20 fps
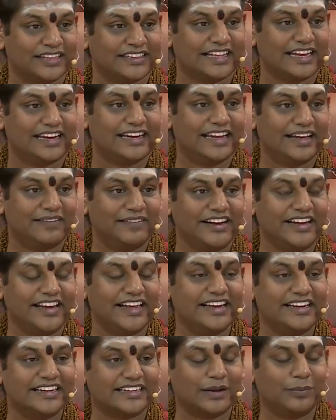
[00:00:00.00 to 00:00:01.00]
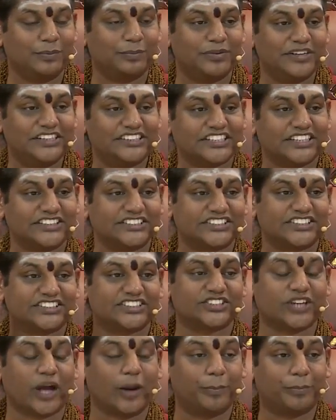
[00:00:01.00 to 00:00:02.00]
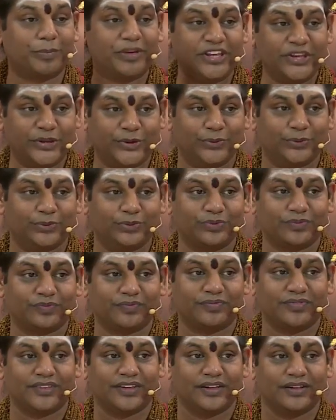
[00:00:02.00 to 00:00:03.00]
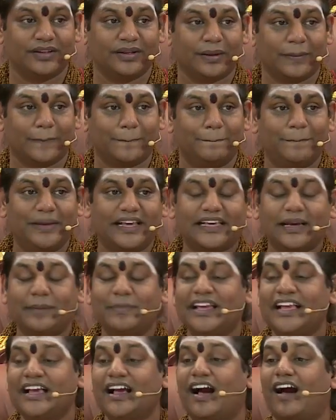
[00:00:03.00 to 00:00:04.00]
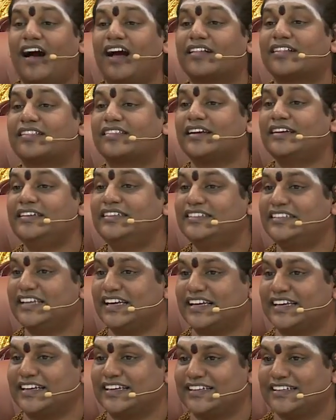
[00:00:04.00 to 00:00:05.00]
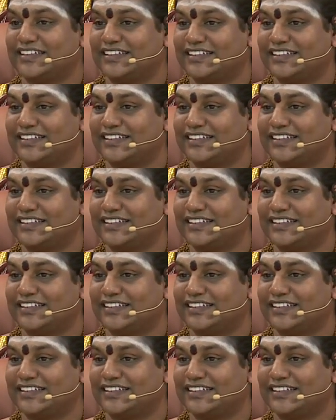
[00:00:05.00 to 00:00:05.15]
The 11 incompletions stopping you becoming authentic.